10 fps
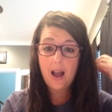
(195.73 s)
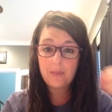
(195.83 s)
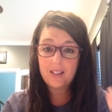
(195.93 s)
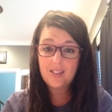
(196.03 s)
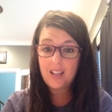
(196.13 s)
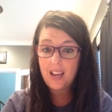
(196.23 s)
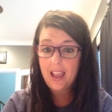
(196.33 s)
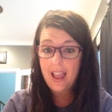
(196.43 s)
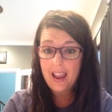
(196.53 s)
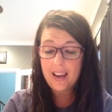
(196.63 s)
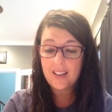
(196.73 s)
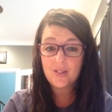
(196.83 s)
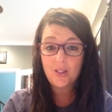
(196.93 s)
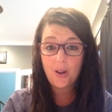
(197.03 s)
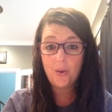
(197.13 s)
I'm going to say, hey,
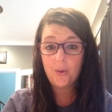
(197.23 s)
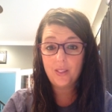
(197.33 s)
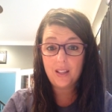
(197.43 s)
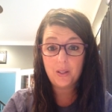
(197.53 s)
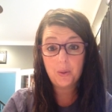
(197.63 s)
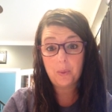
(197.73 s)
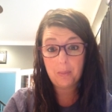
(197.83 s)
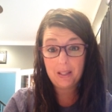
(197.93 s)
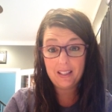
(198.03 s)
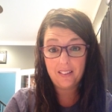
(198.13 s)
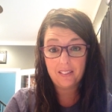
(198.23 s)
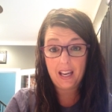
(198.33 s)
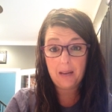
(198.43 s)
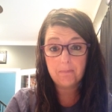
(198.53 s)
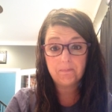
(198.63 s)
so you want to play a little
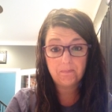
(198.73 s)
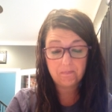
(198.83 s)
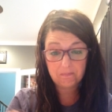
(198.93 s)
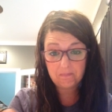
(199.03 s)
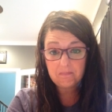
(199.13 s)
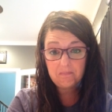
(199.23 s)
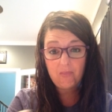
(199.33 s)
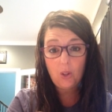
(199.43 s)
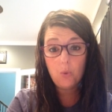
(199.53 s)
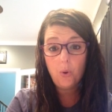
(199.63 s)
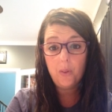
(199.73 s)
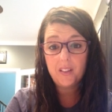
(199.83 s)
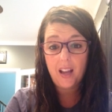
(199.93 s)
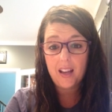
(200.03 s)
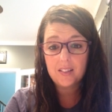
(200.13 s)
game? Roll
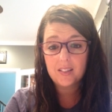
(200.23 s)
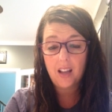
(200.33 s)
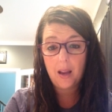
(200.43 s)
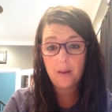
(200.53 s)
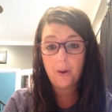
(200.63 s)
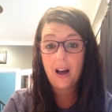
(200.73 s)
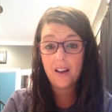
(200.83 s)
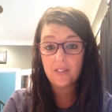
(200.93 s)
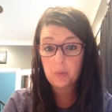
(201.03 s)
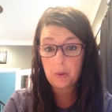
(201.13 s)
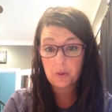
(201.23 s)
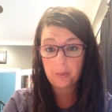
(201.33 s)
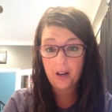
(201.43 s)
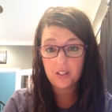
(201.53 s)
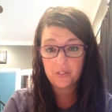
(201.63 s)
the dice. I will have a special
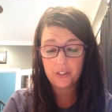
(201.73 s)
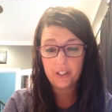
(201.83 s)
prize